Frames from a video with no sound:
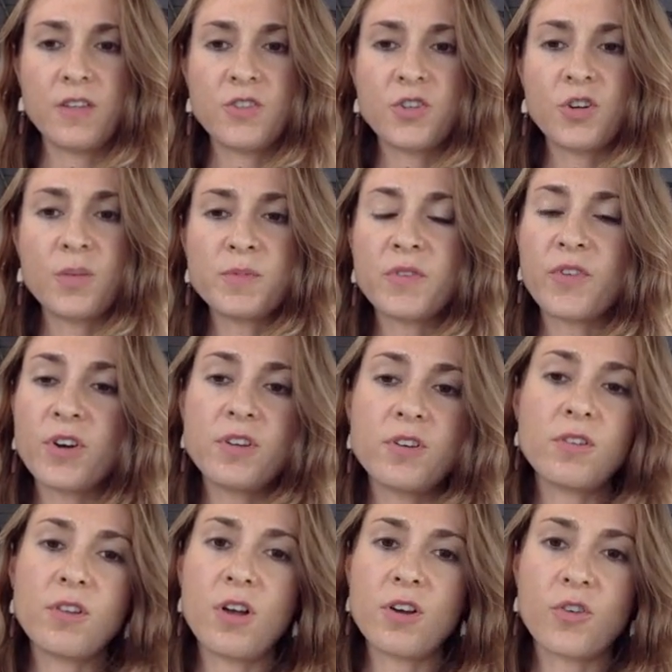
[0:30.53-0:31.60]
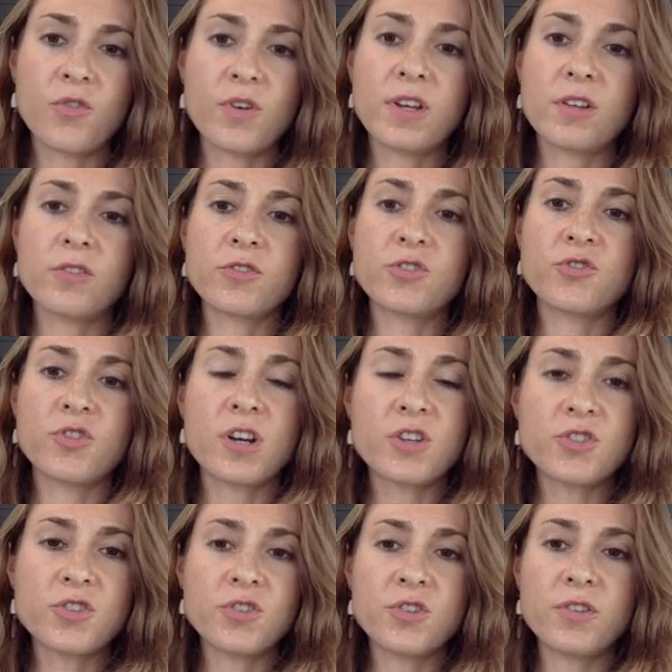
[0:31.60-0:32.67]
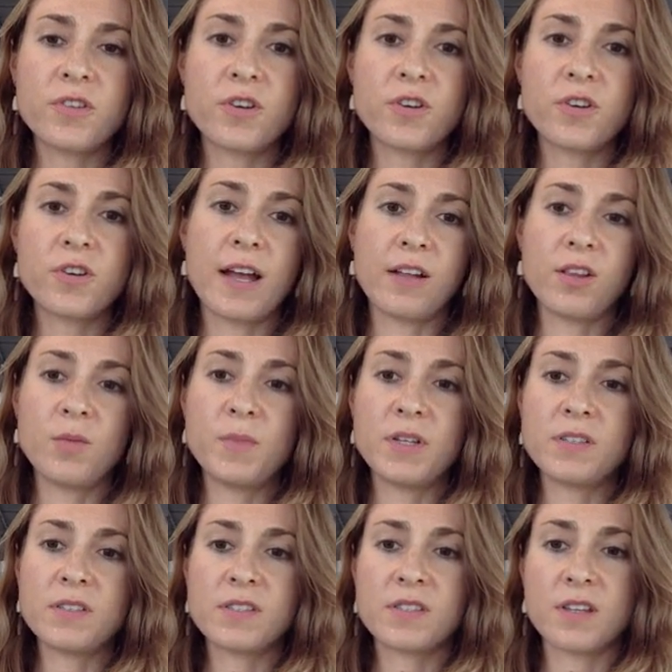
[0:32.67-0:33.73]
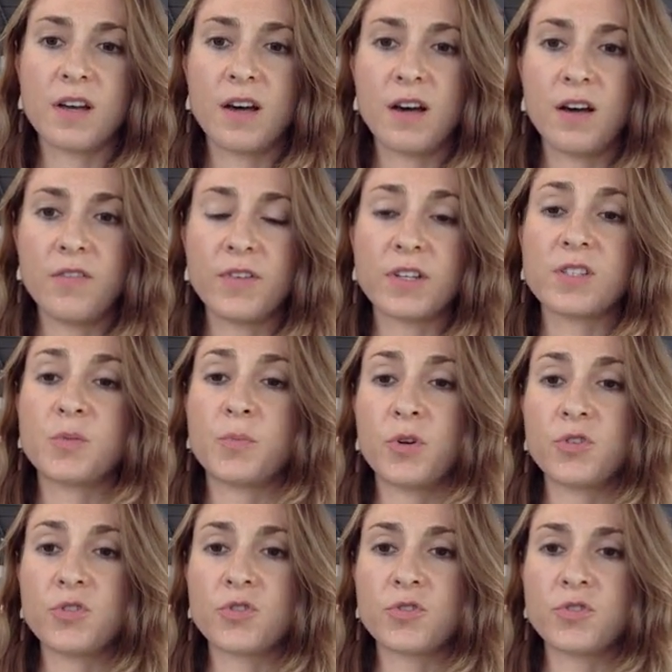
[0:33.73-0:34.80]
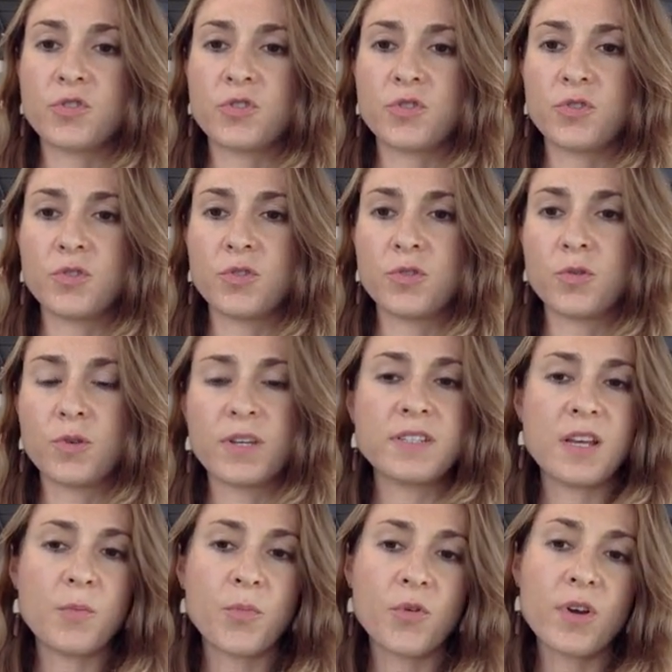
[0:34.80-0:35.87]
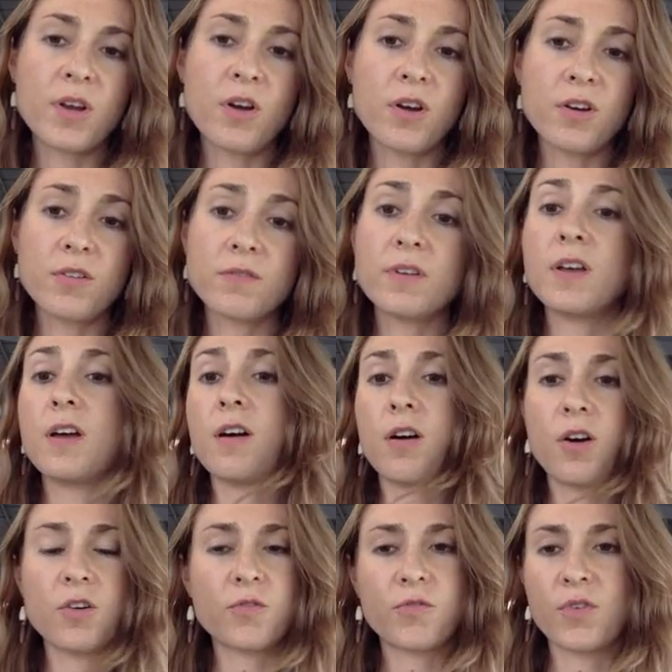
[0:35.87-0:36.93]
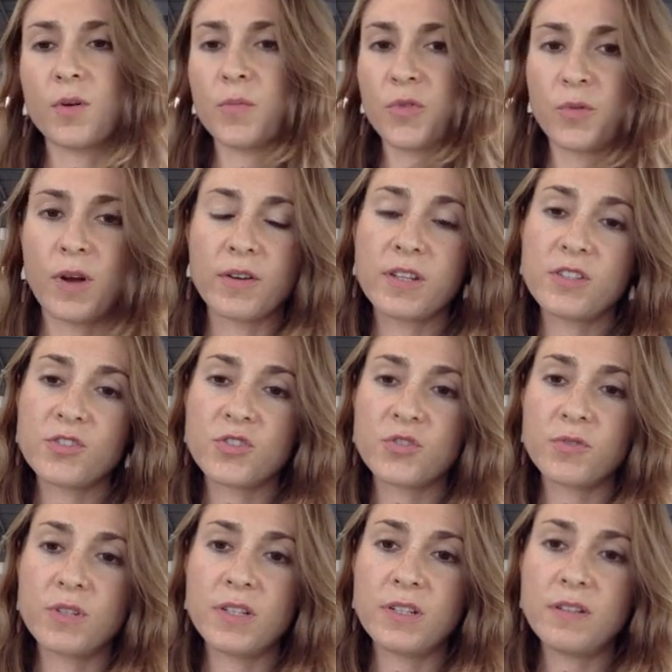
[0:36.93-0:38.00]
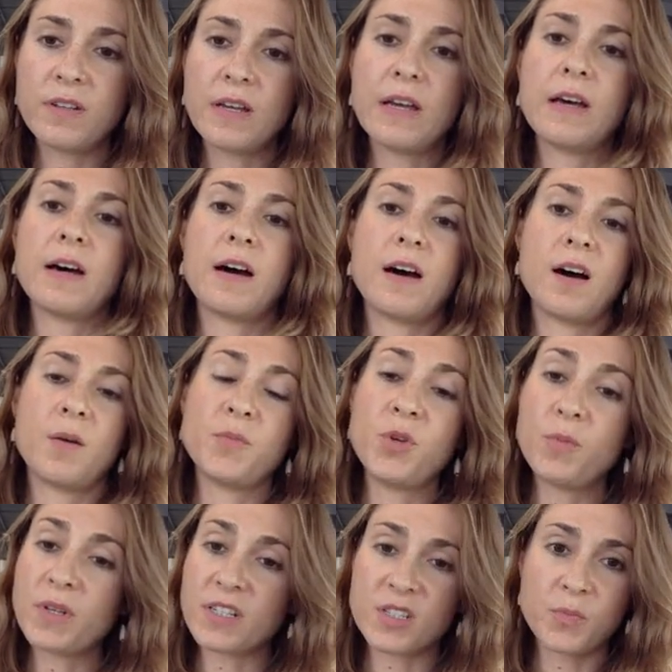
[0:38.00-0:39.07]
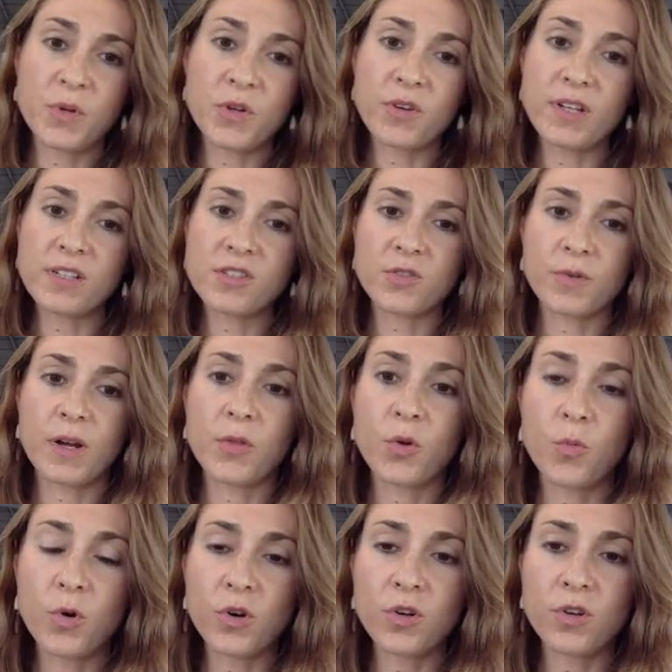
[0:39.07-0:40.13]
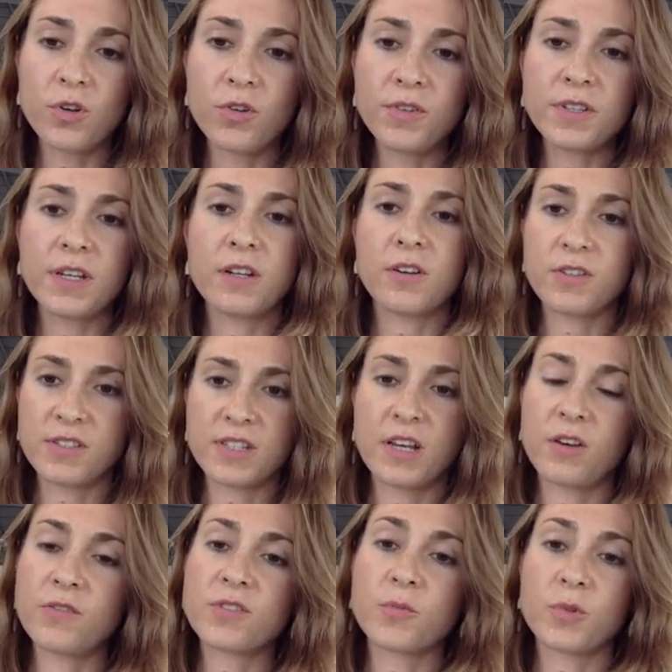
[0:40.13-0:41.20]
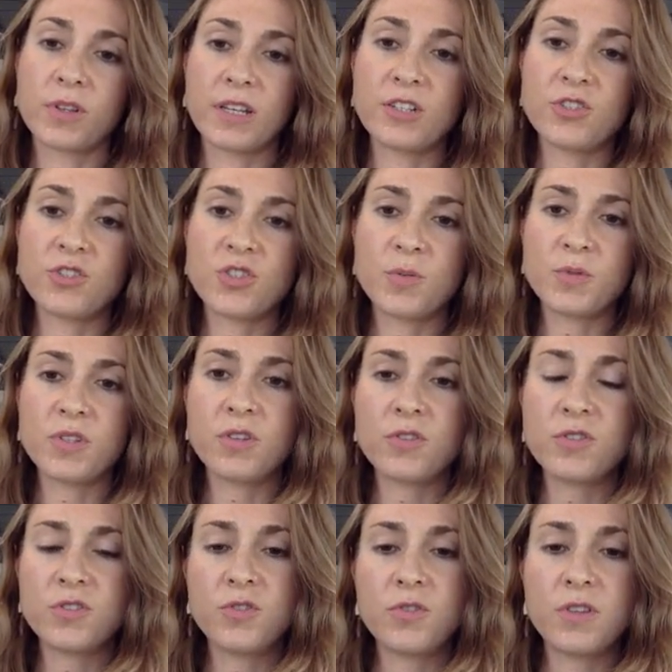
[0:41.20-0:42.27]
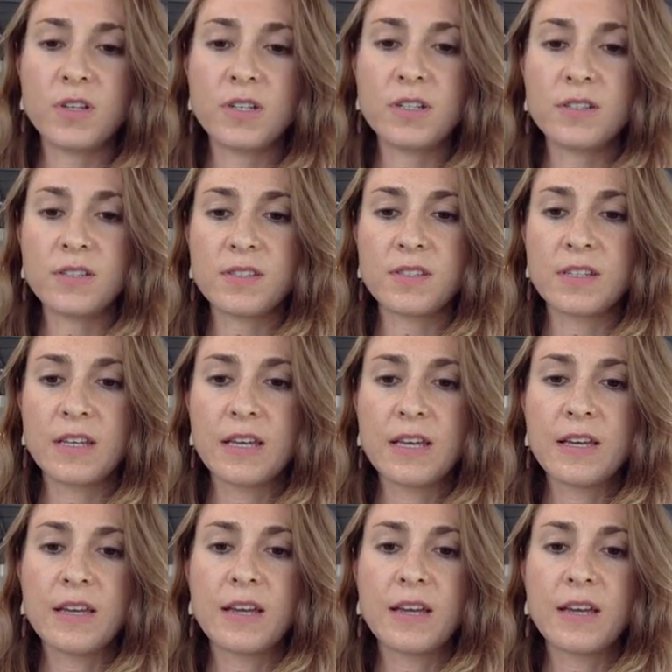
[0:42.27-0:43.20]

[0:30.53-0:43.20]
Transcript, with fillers: In terms of our year-long curricular structure, there are elements of exposure to contemporary art, art from throughout history, um, human experience around the world, and ourselves in relationship to those two things.